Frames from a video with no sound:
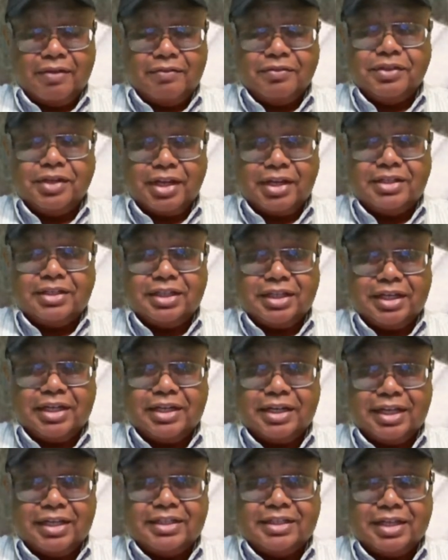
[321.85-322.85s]
They have
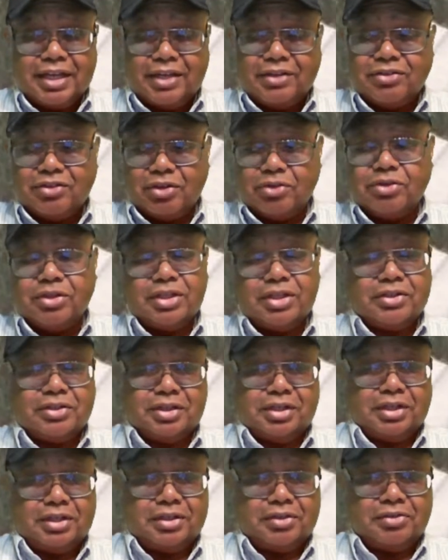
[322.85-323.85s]
done DNA tests
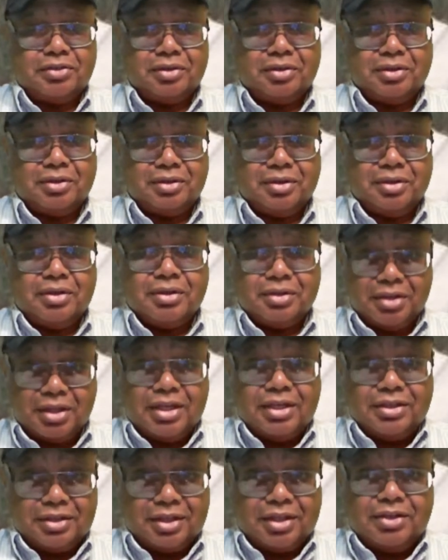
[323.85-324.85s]
on these things.
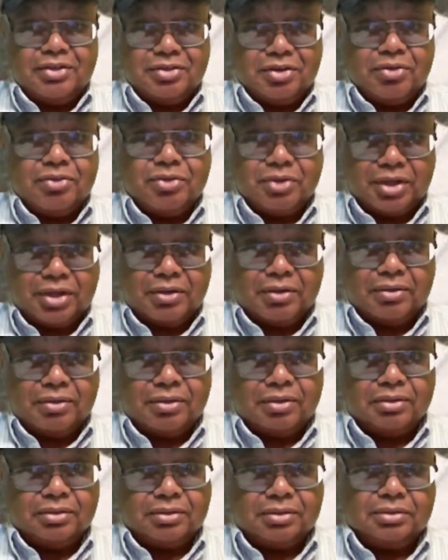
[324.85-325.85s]
These things are
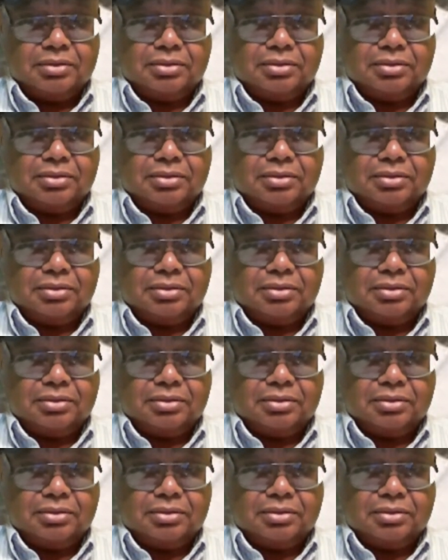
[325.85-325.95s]
real.